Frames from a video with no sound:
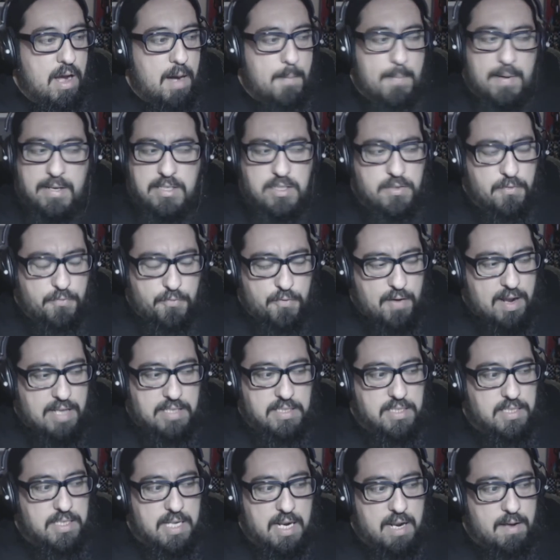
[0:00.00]
bunch of
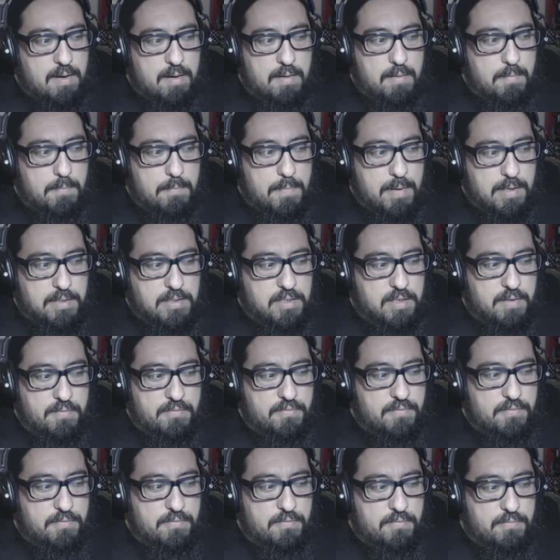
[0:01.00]
friends and a bunch of,
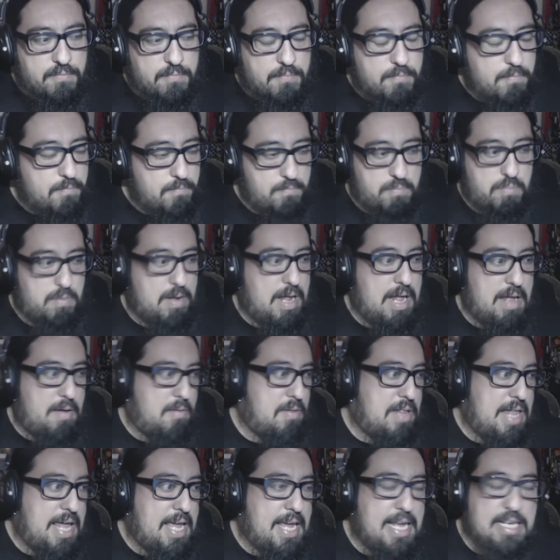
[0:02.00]

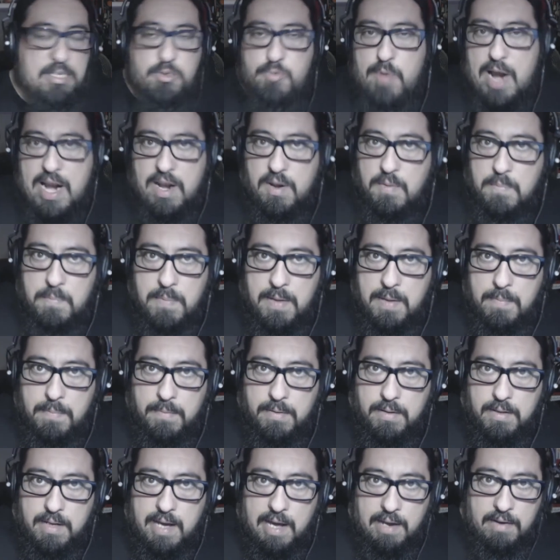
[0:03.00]
well, I guess random
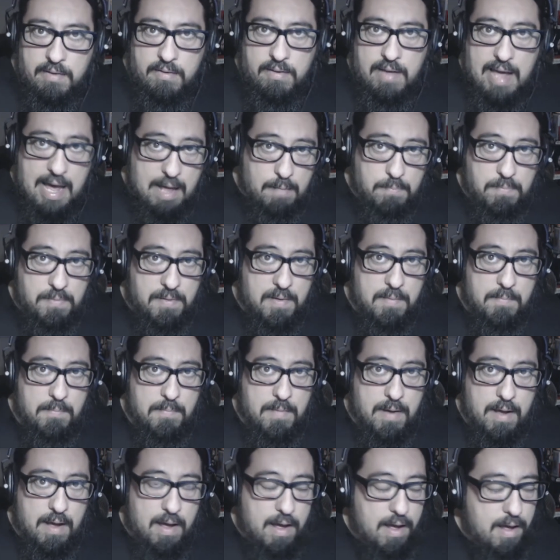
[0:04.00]
people kind of helped
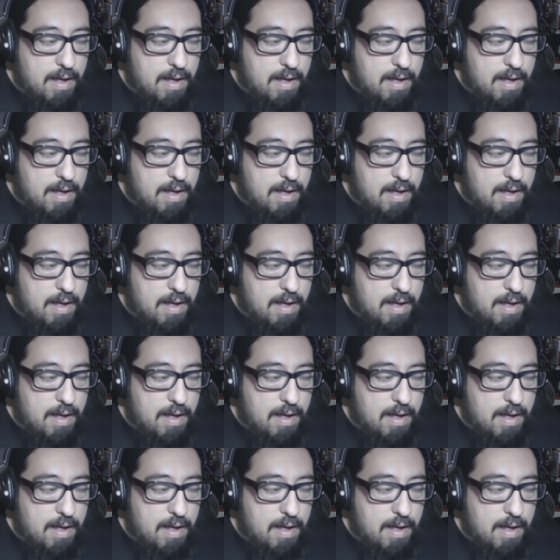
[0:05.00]
them